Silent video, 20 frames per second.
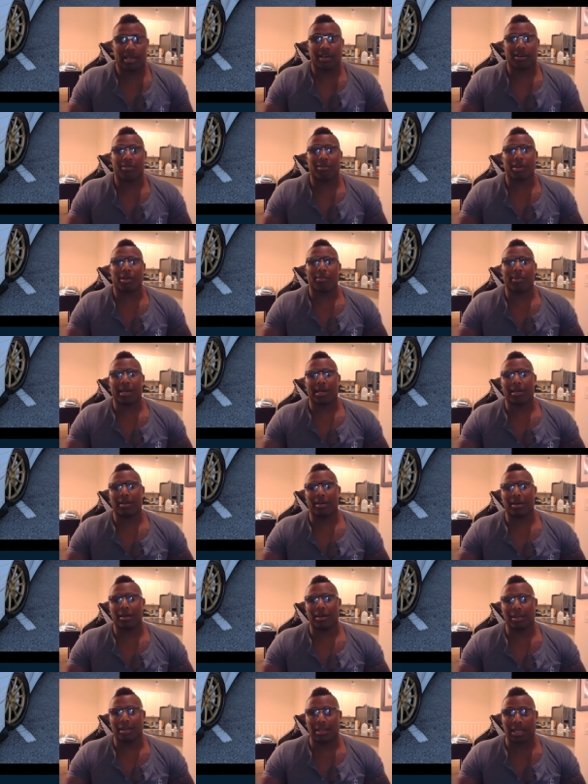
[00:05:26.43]
It would have been
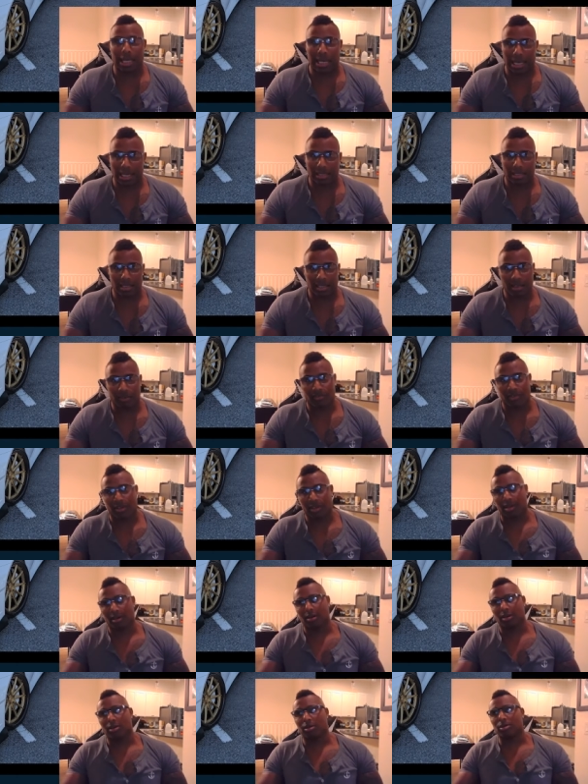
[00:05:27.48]
a lot, even
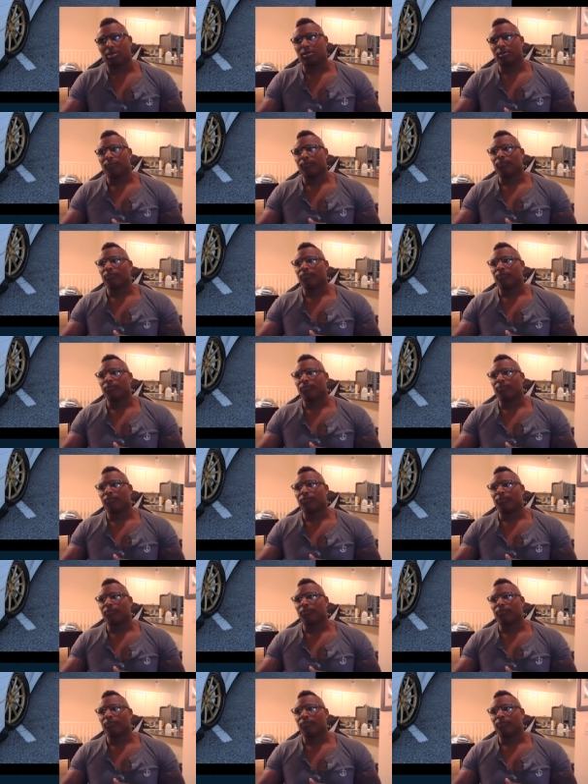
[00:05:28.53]
though,